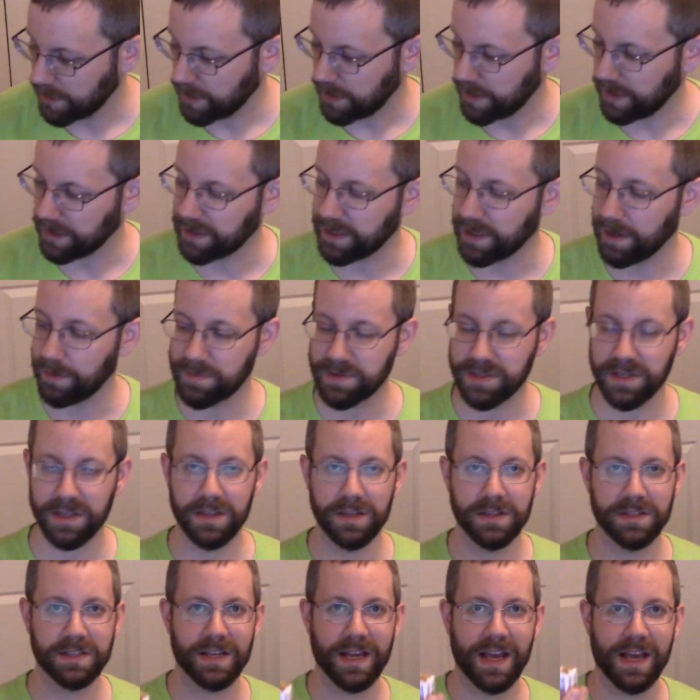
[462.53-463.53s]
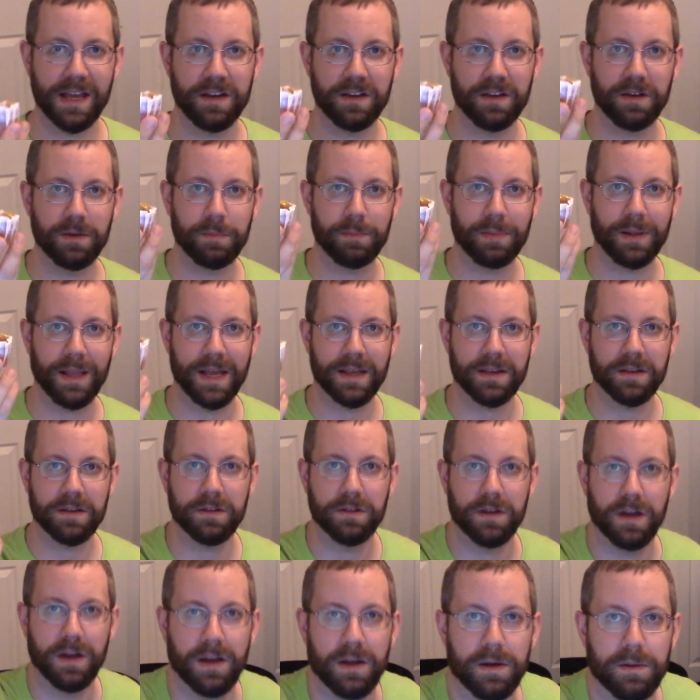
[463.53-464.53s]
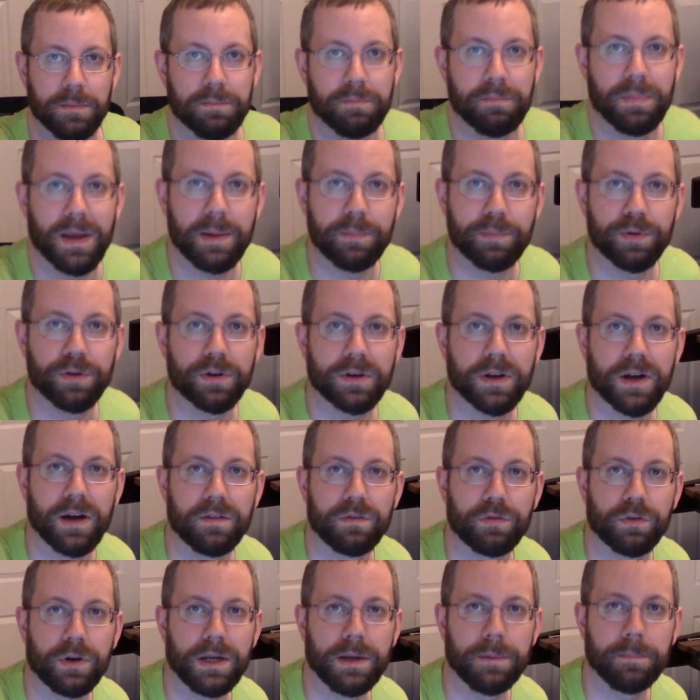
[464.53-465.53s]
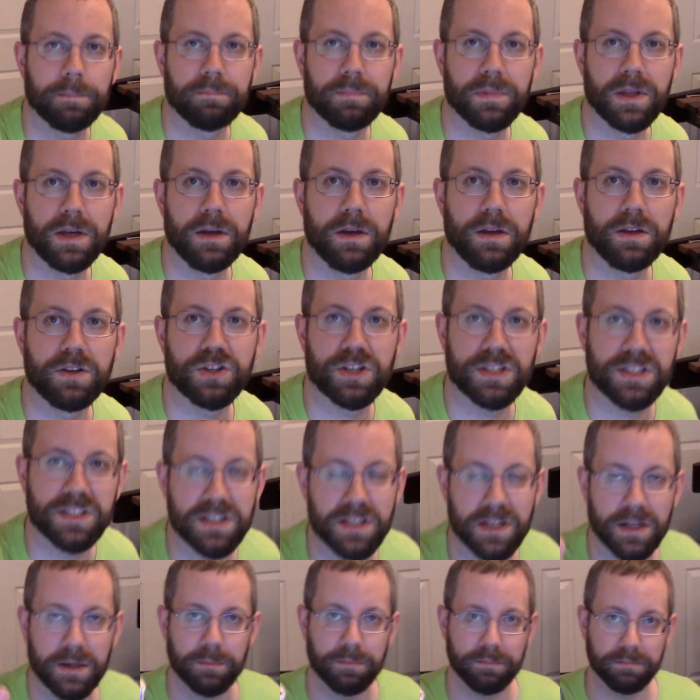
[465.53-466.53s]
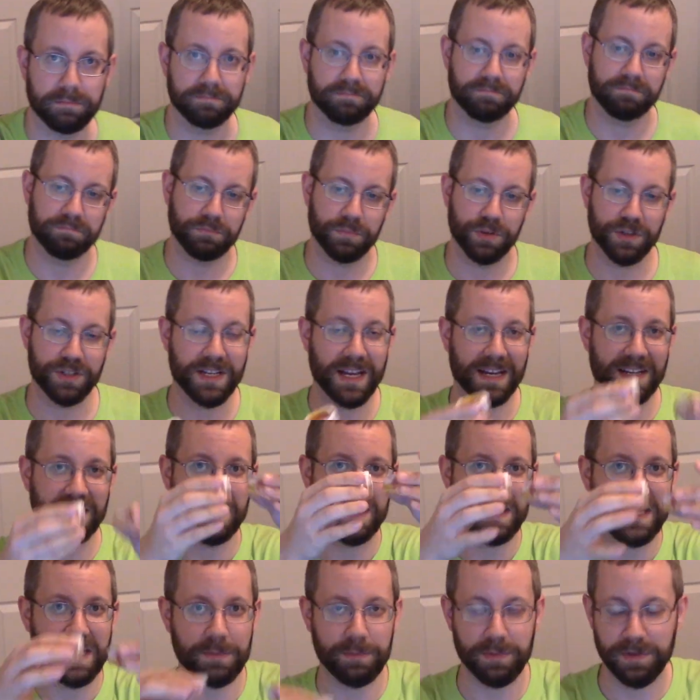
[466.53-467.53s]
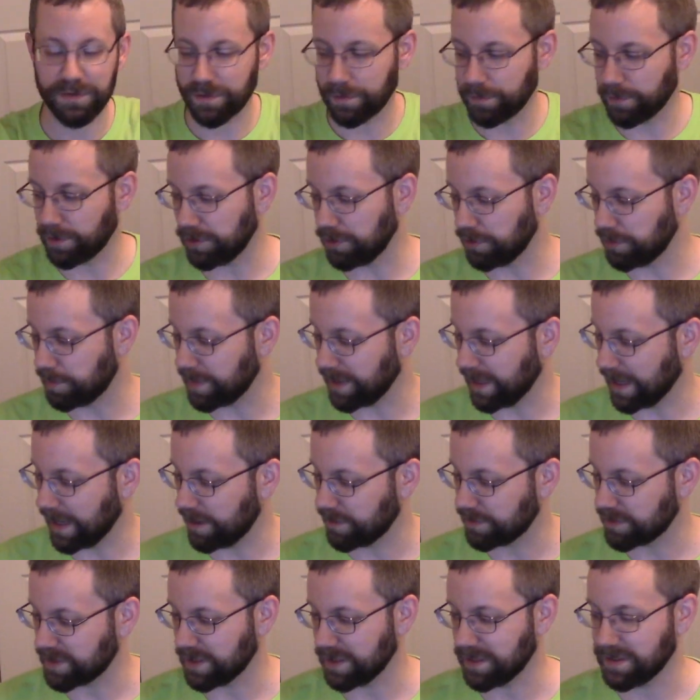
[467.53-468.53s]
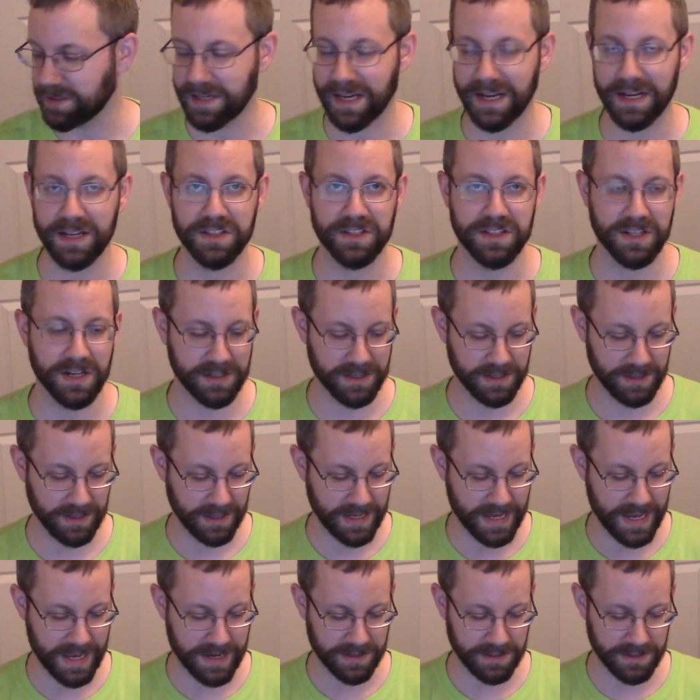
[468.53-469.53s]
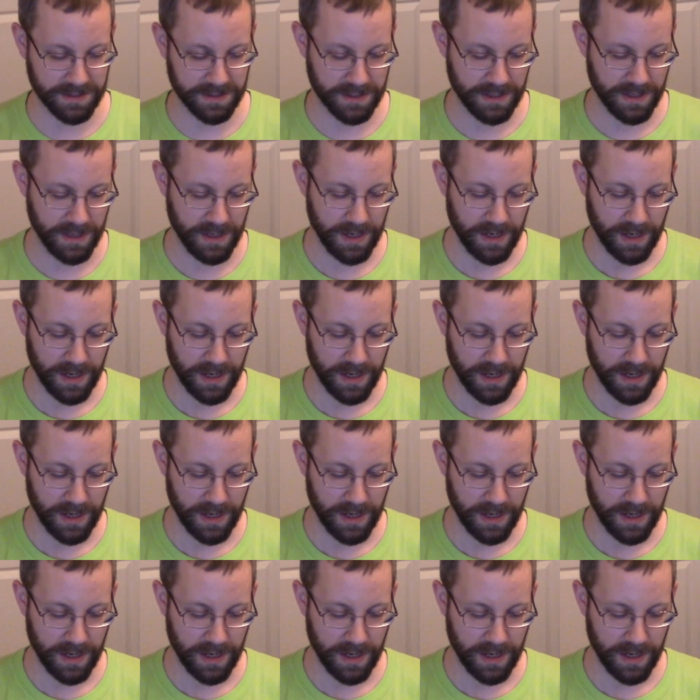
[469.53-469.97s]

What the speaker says: it comes in this kind of paper covering, just to protect it, keep it from glooping out and getting stuck to the case.